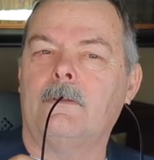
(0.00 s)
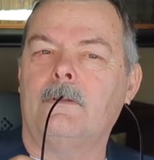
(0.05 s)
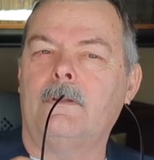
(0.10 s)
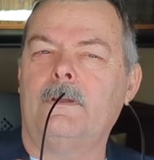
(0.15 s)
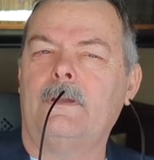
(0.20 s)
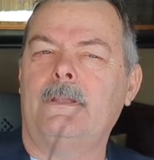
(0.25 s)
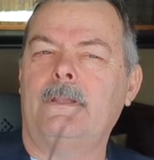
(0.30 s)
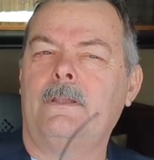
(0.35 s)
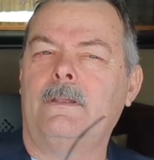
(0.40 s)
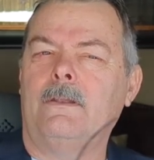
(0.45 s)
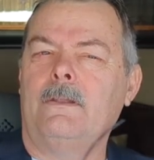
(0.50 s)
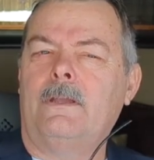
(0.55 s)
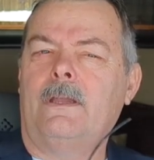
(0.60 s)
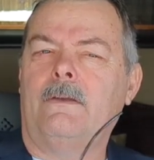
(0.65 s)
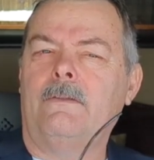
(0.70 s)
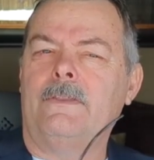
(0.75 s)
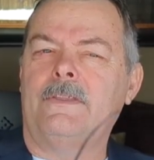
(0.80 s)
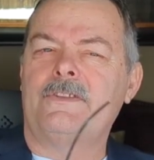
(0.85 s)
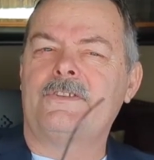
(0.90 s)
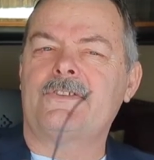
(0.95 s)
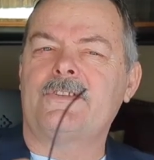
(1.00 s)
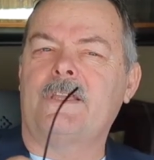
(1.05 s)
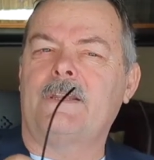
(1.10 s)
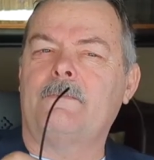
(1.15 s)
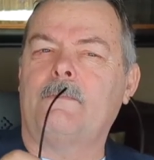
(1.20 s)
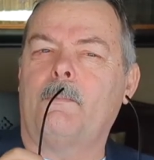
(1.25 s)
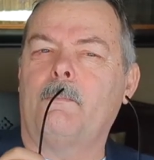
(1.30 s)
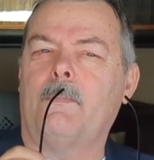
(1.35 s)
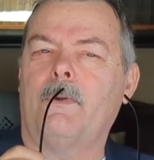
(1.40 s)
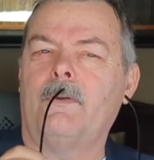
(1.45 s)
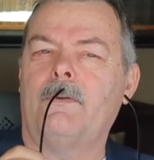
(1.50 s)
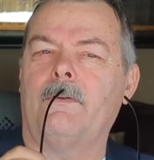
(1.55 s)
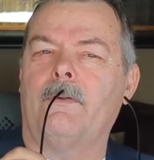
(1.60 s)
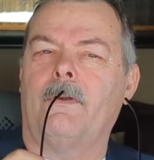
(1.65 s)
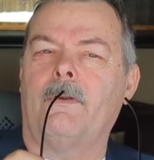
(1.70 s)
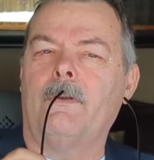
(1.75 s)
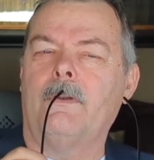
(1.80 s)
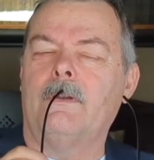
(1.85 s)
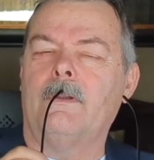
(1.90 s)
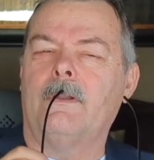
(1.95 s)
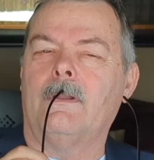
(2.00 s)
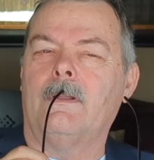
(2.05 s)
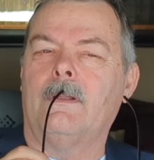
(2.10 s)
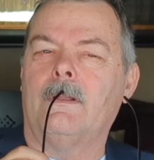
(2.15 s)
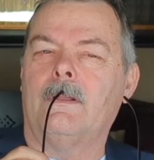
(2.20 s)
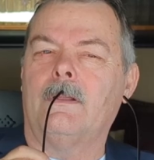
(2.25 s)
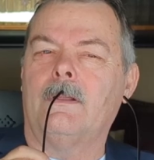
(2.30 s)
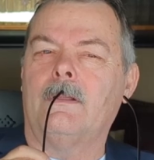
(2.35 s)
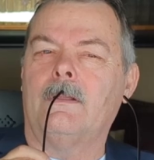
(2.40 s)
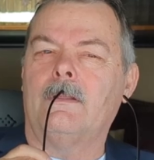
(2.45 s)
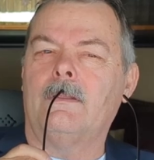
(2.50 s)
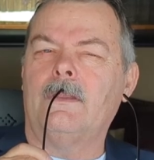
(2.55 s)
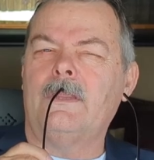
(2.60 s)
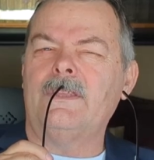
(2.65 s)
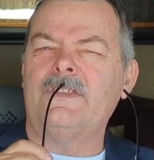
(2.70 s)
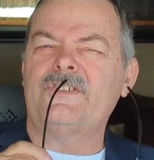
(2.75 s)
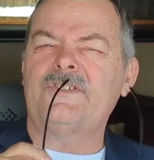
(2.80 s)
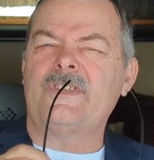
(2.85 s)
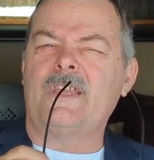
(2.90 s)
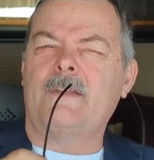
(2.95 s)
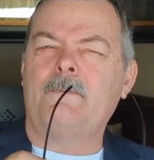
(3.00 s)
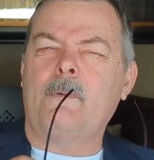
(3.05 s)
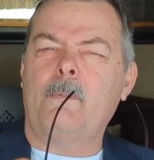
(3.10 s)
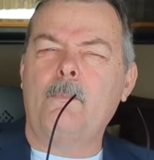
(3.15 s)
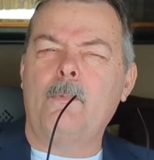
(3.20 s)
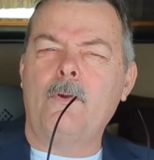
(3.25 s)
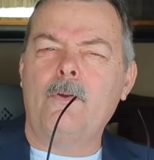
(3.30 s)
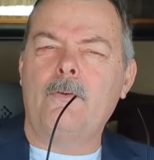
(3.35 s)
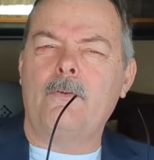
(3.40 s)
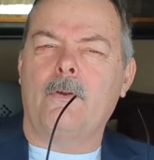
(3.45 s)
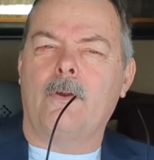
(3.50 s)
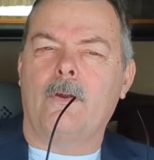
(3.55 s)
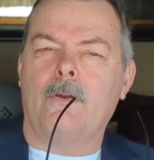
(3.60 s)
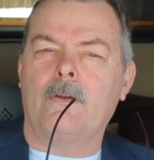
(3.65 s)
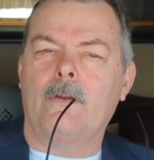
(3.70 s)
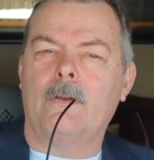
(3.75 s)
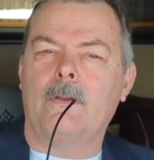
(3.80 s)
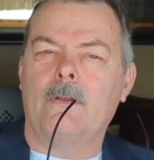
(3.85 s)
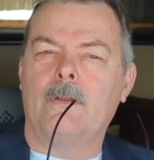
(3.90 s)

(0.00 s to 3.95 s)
Look at look how this son of a murderer, this son of a murderer,